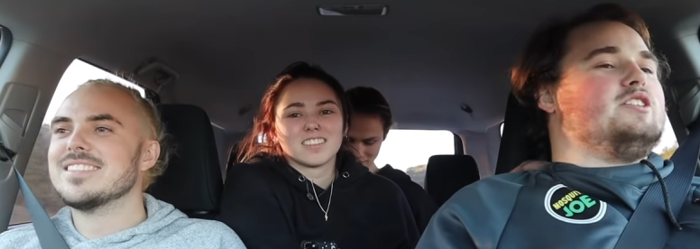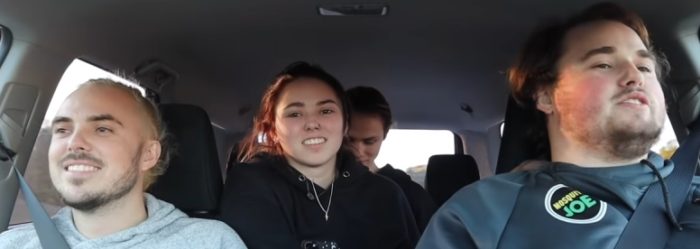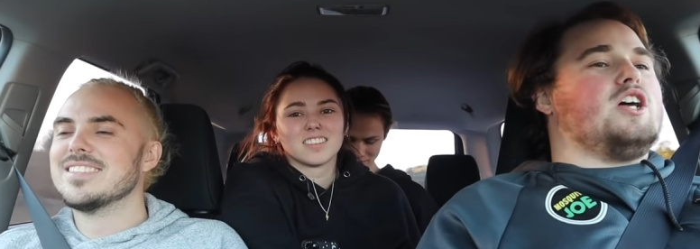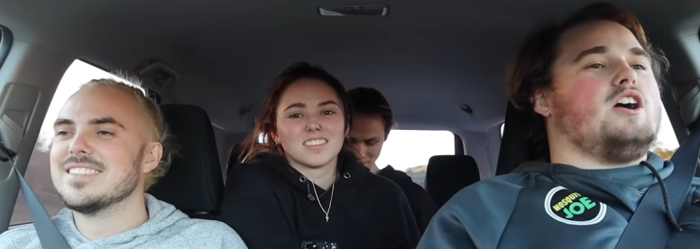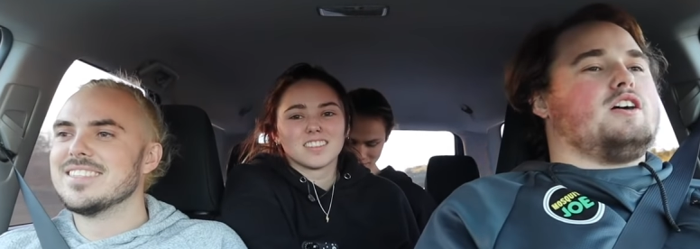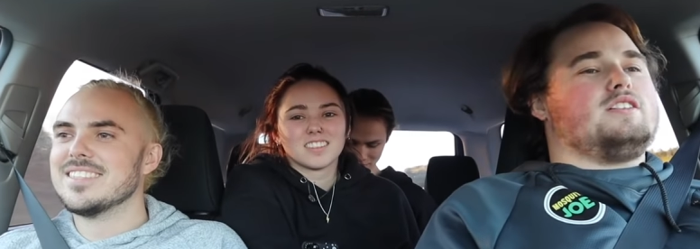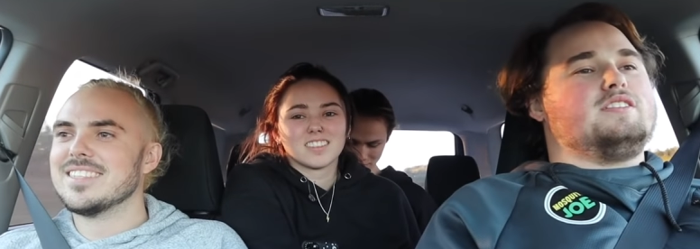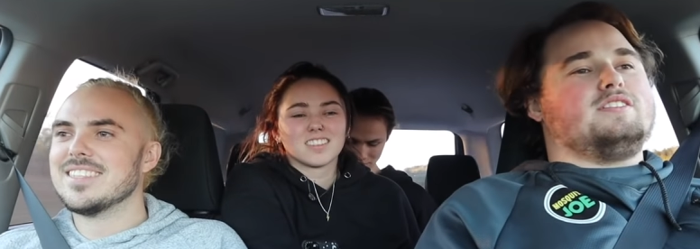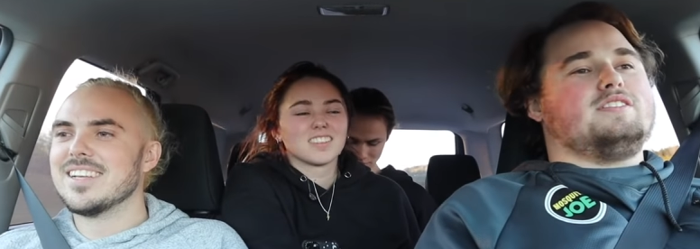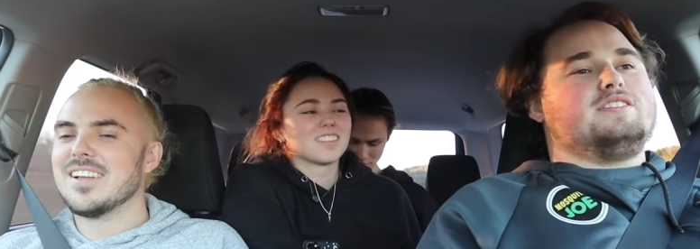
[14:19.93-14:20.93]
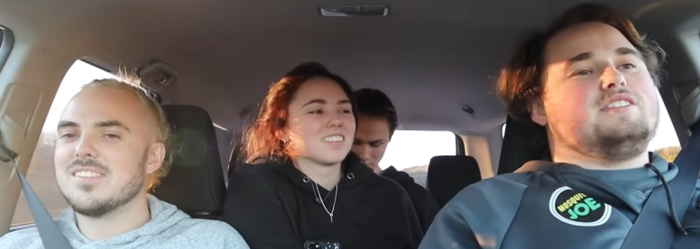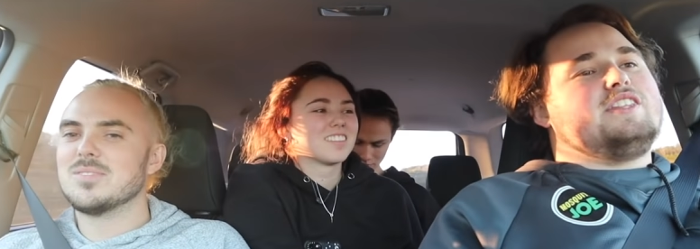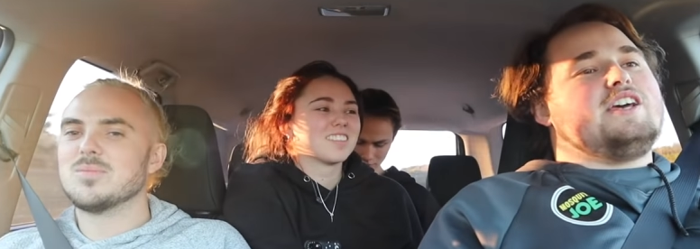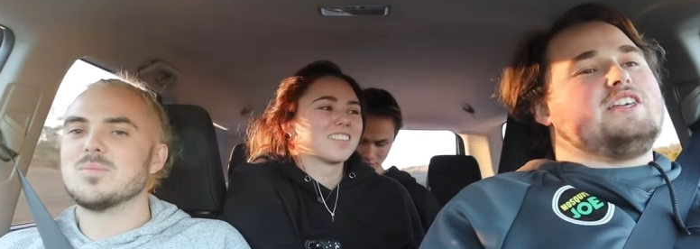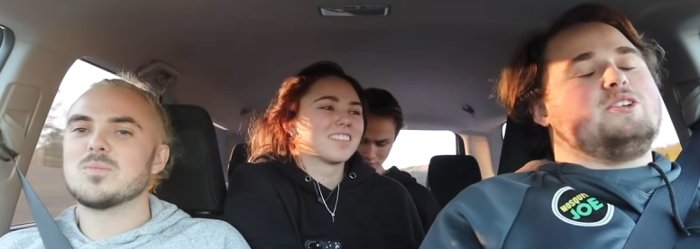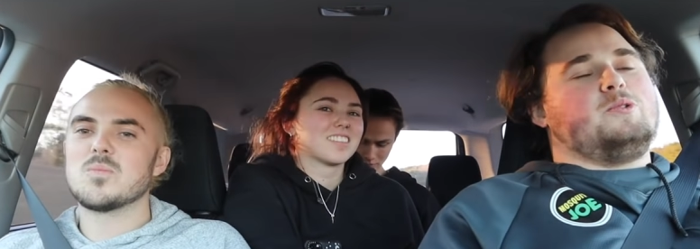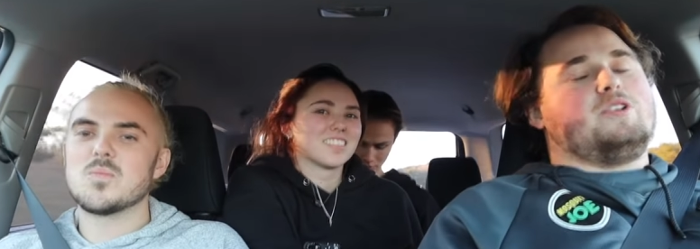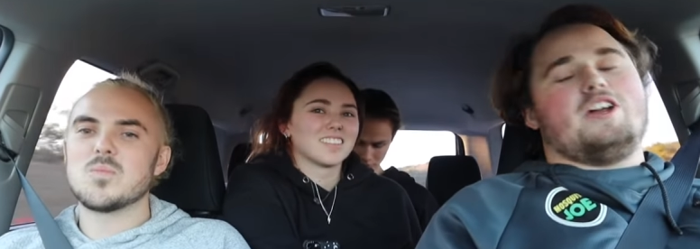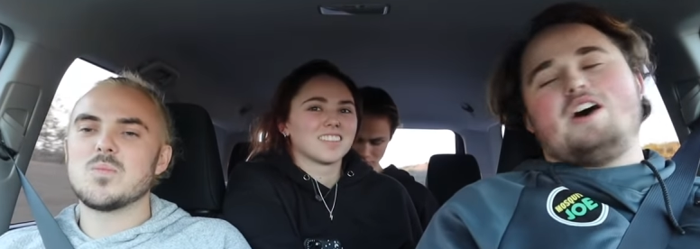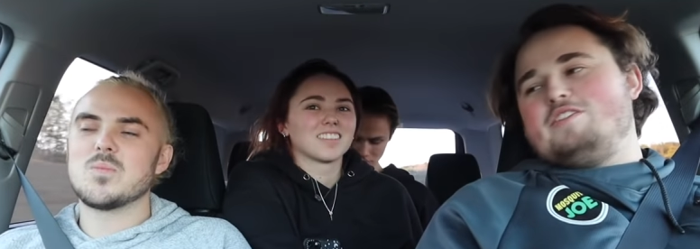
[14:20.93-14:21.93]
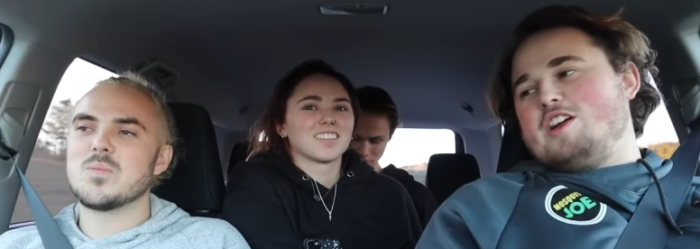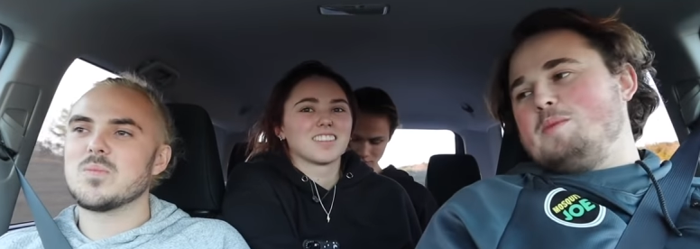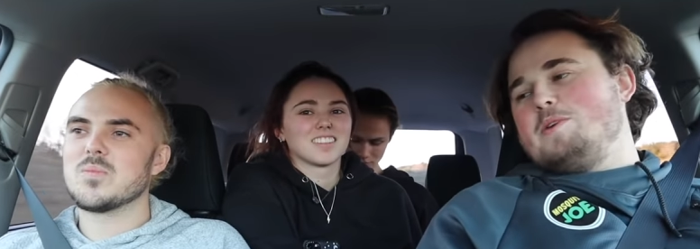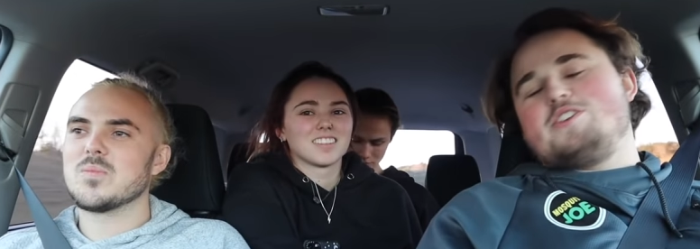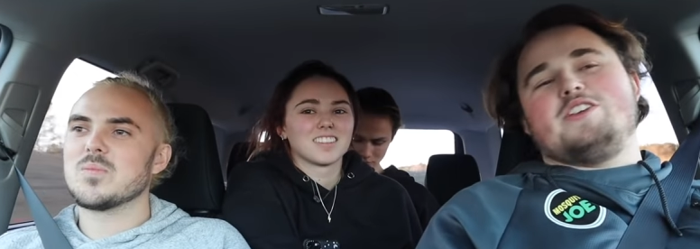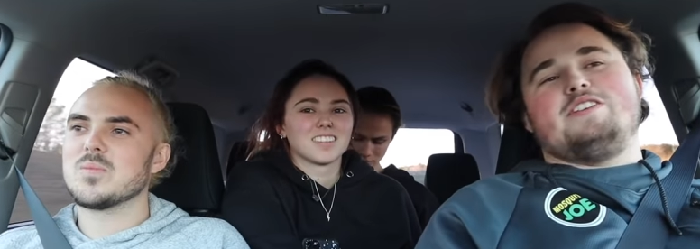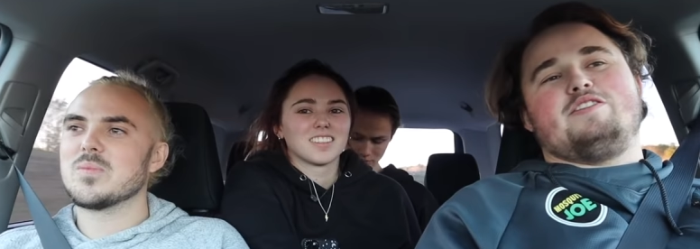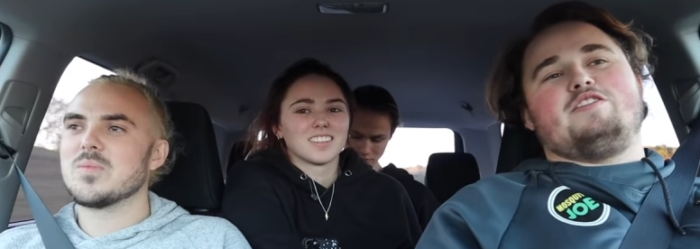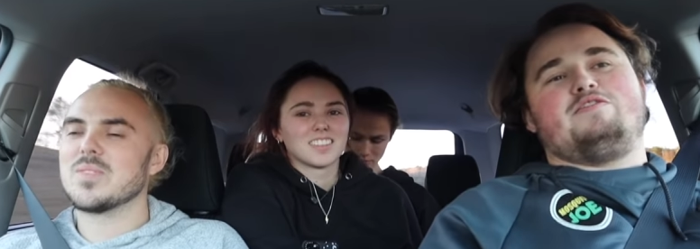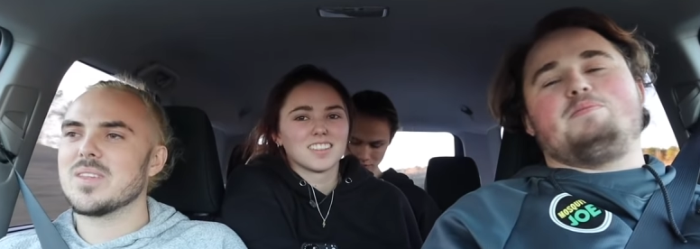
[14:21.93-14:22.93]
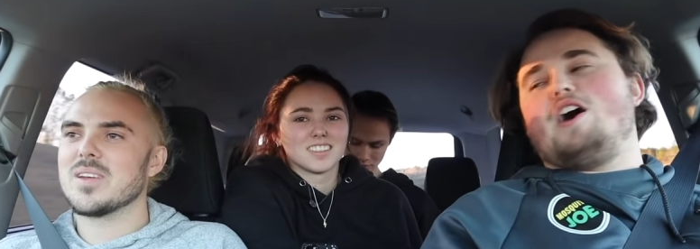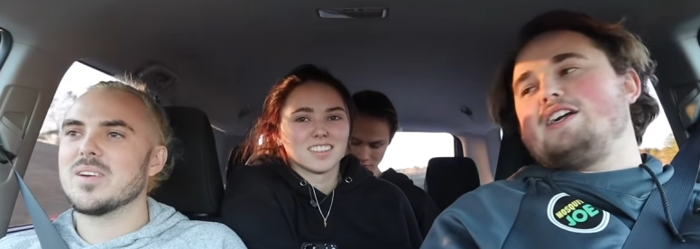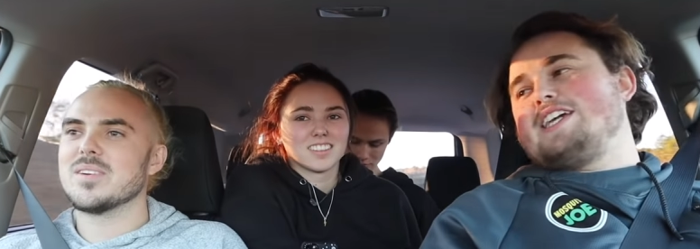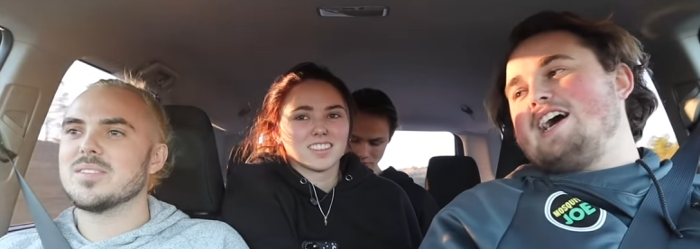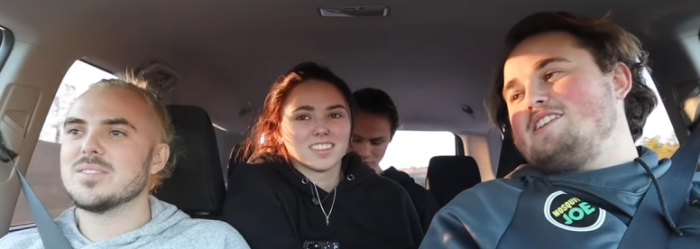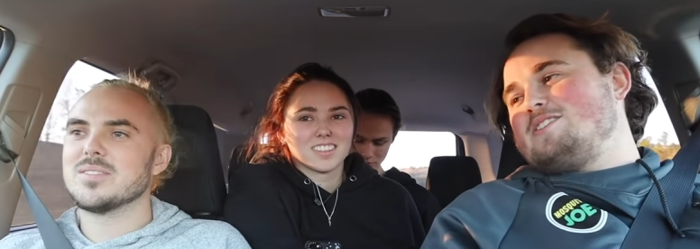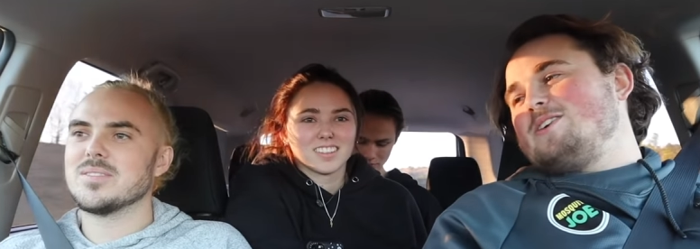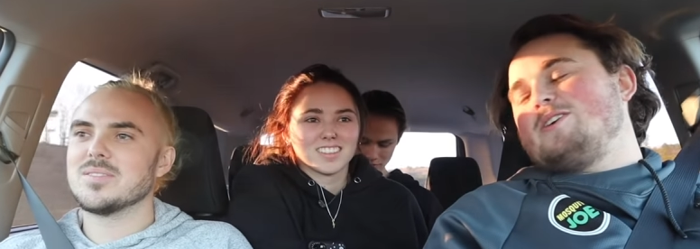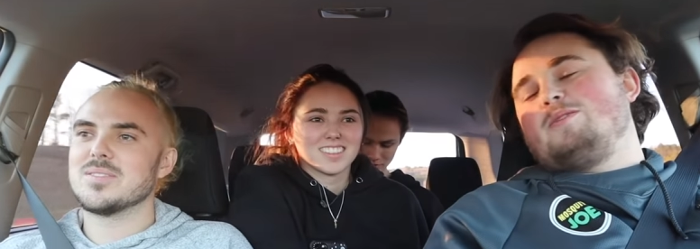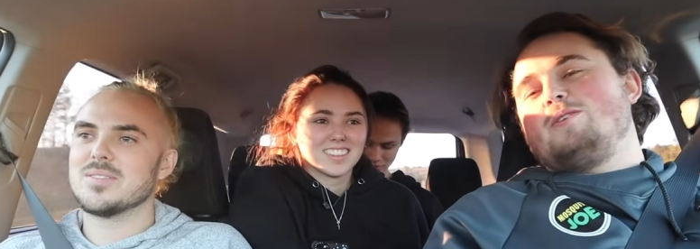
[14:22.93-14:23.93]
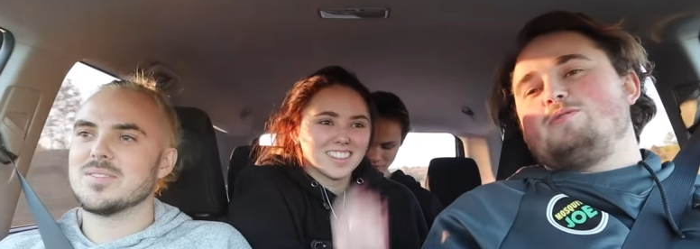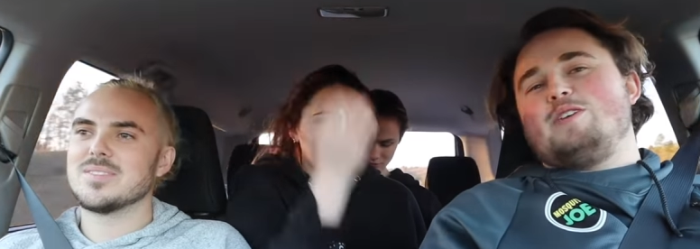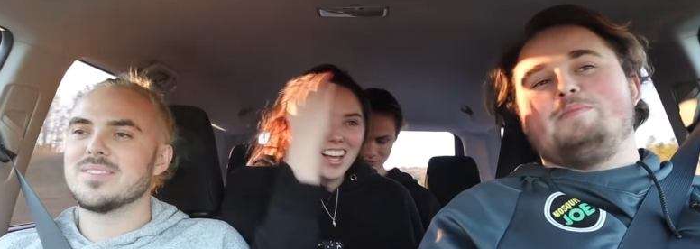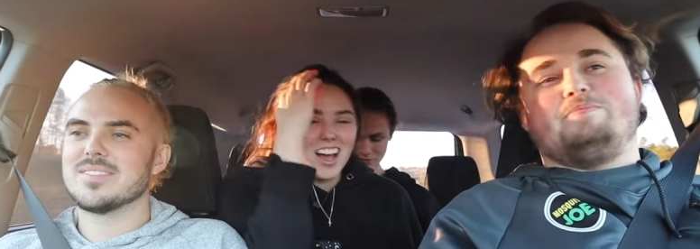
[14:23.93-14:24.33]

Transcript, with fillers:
Speaker 1: the vlog that you were not very appreciative of podcasts on a road trip.